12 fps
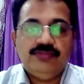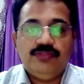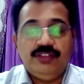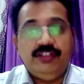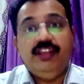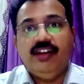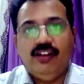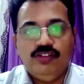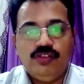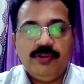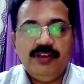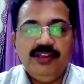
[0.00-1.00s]
For the young
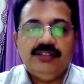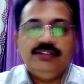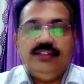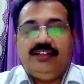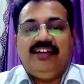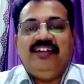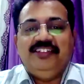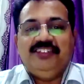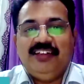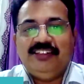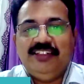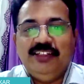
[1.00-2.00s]
entrepreneurs, the current
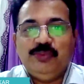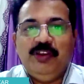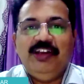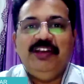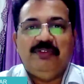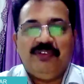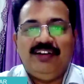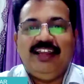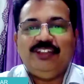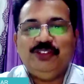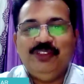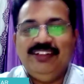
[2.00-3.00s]
generation is very different
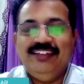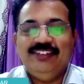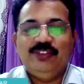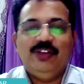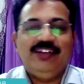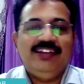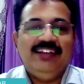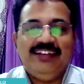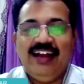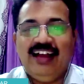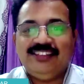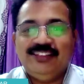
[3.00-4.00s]
actually. It's not
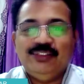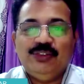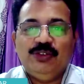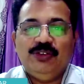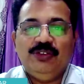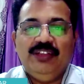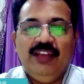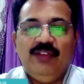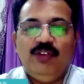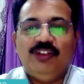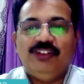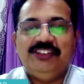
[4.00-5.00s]
like us. So they
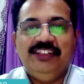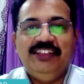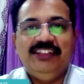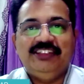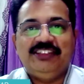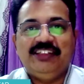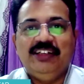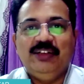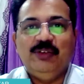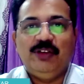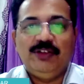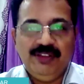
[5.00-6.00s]
have not seen the
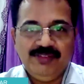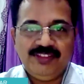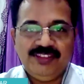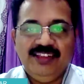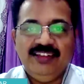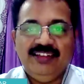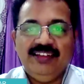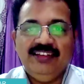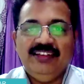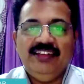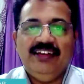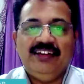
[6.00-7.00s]
struggle what we have seen in
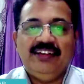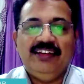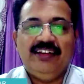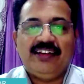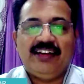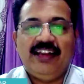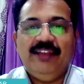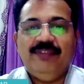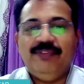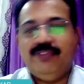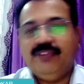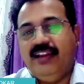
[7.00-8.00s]
the earlier life,
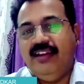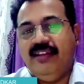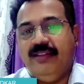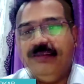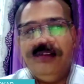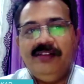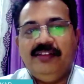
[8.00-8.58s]
and